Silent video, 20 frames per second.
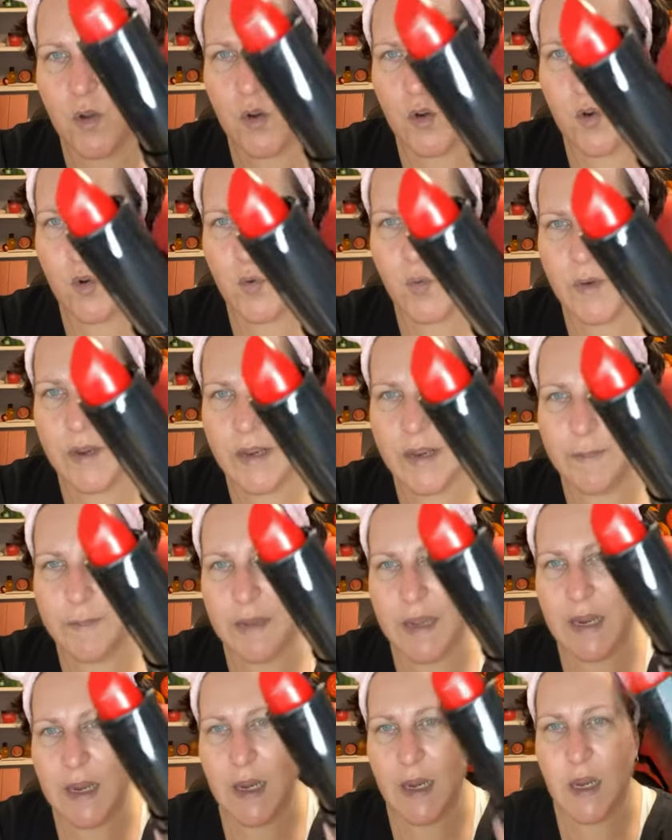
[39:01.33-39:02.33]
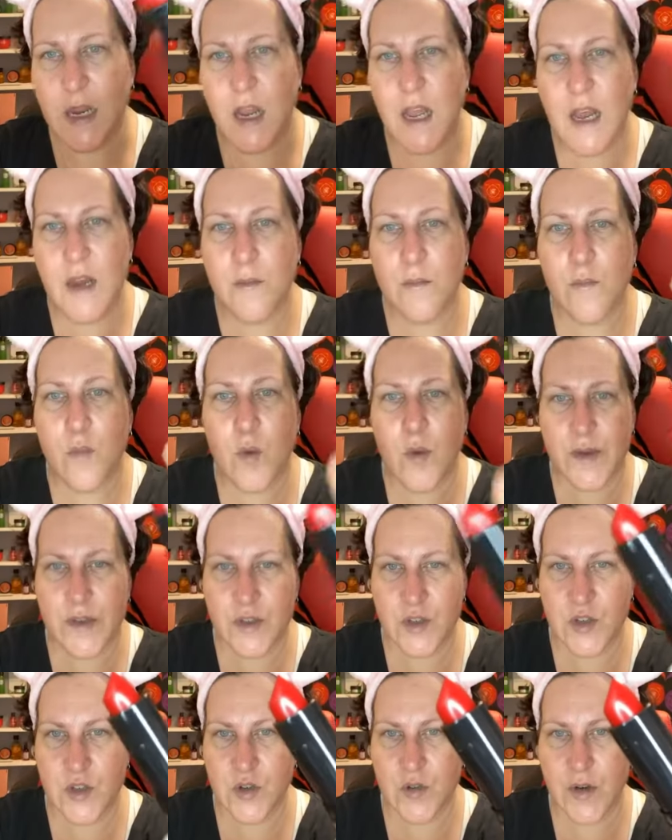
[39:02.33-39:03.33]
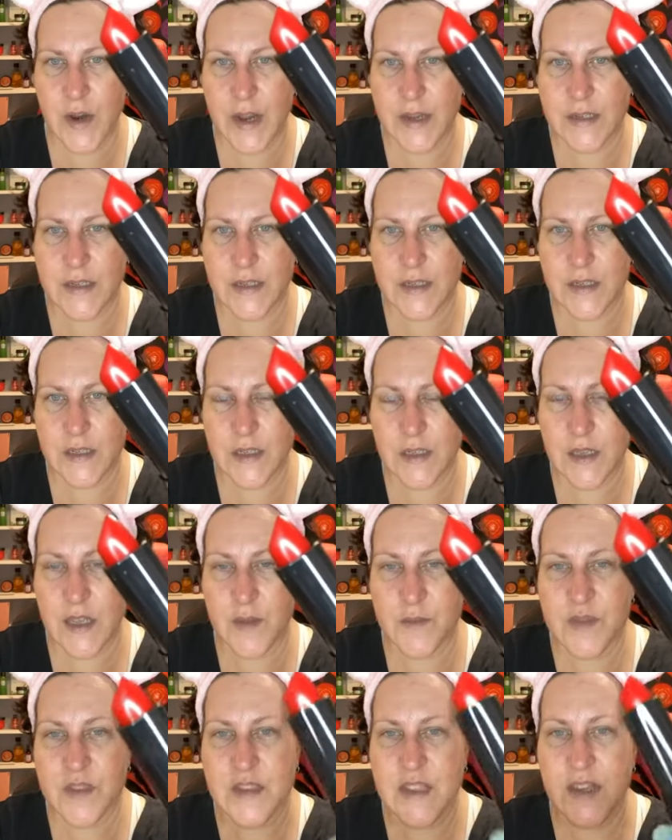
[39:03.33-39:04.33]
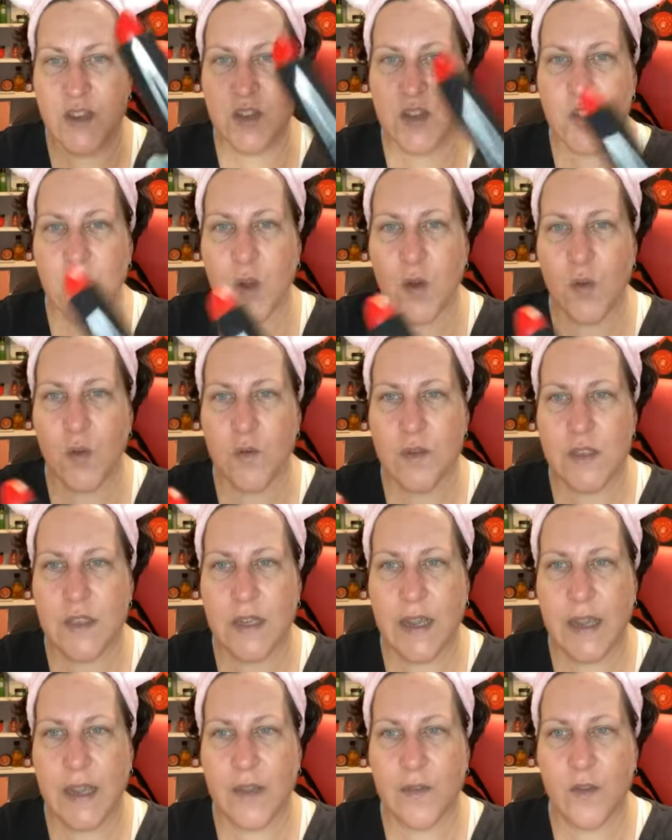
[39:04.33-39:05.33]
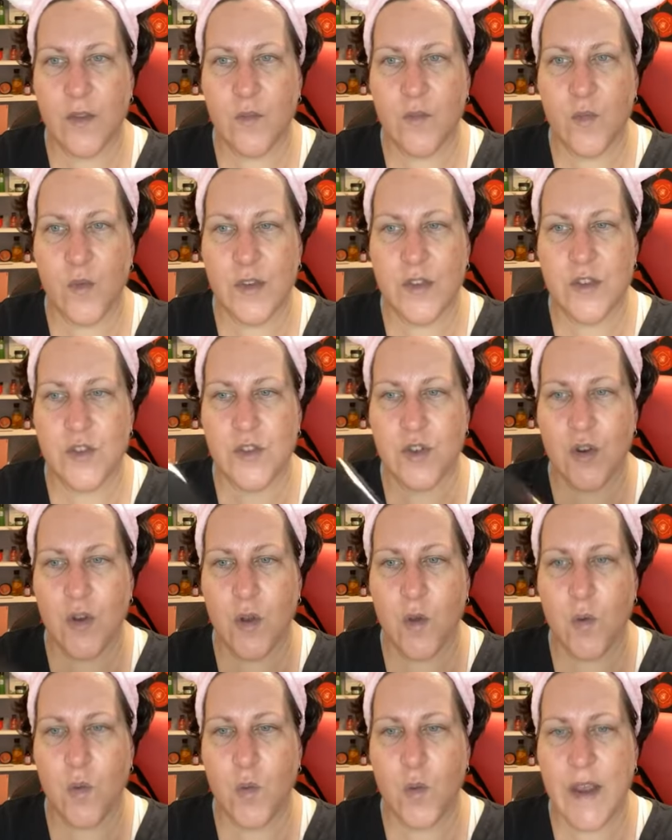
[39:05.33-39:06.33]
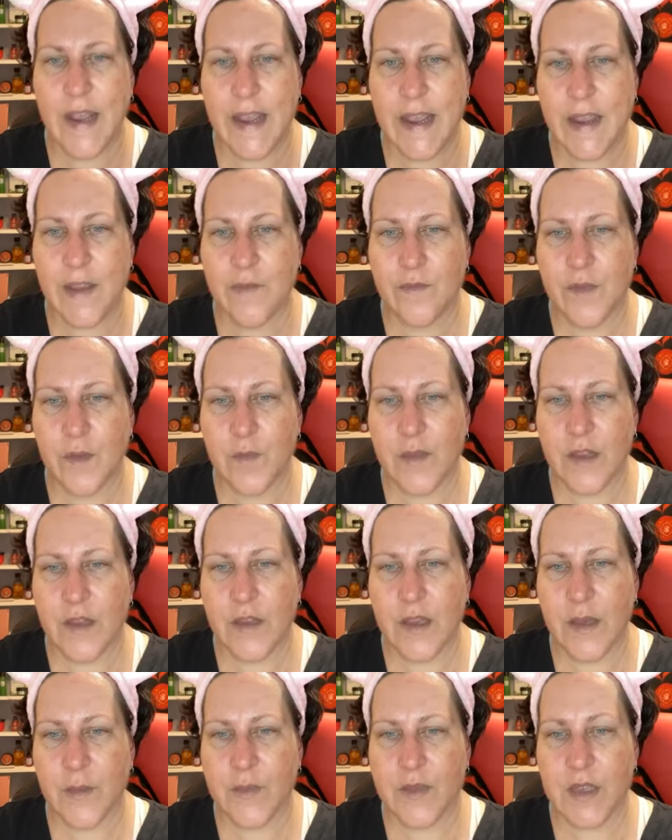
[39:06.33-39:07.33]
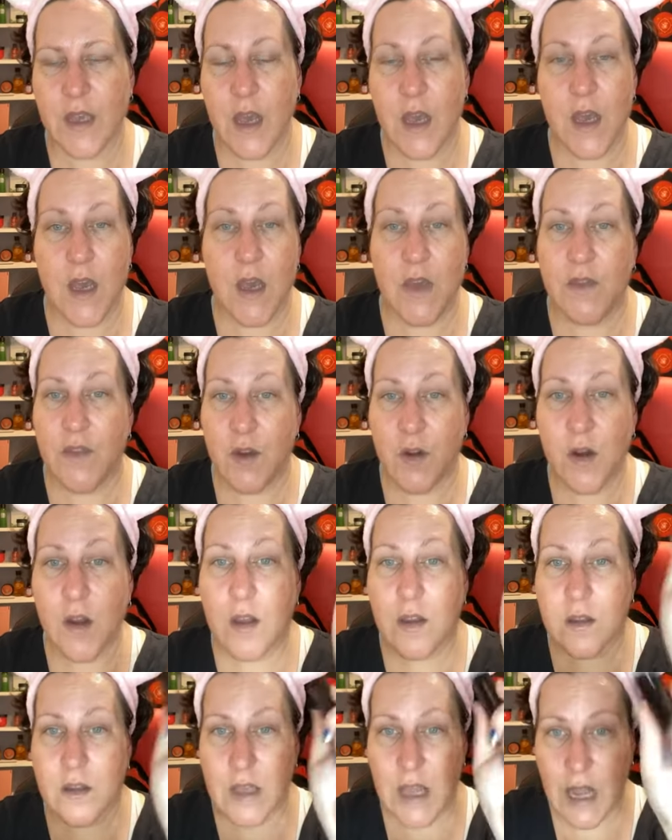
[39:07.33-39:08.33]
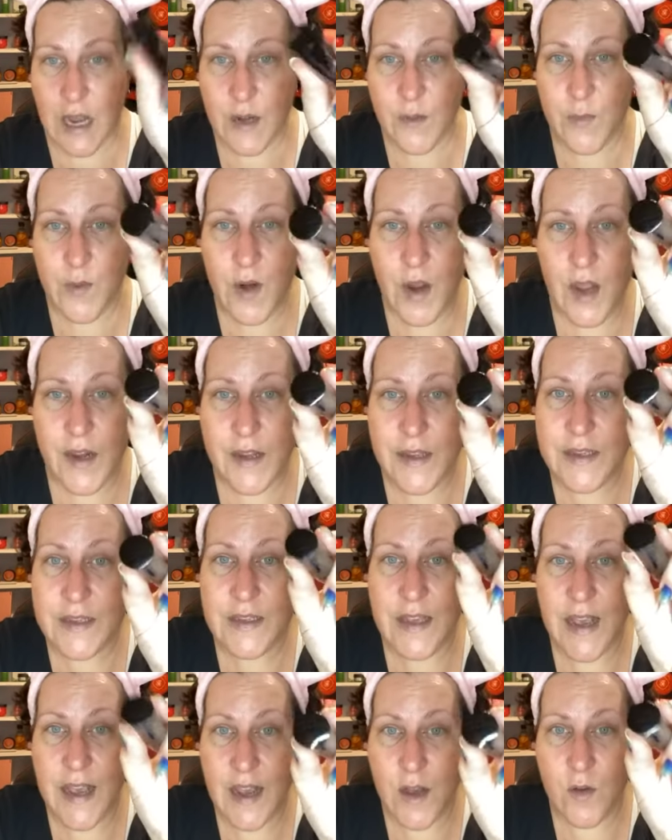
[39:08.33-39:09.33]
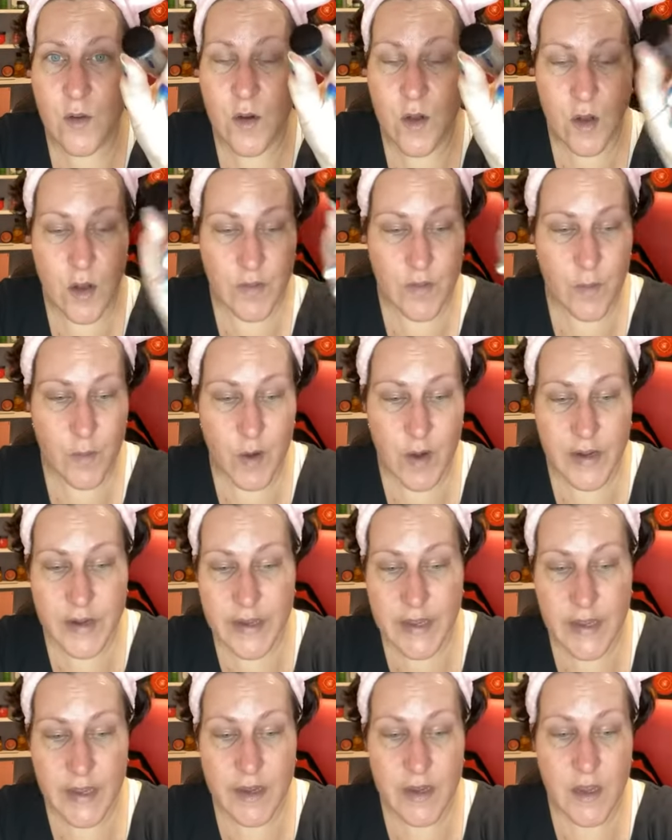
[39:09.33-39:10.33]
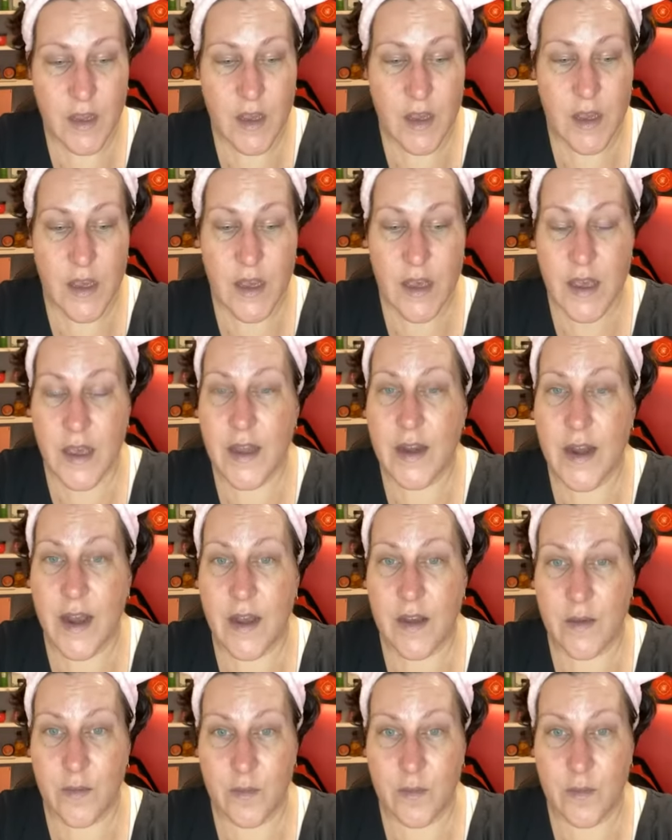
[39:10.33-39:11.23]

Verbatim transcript: creamy and moisturizing to lips. They don't take the moisture away from the lips. There are a lot of products out on the market, and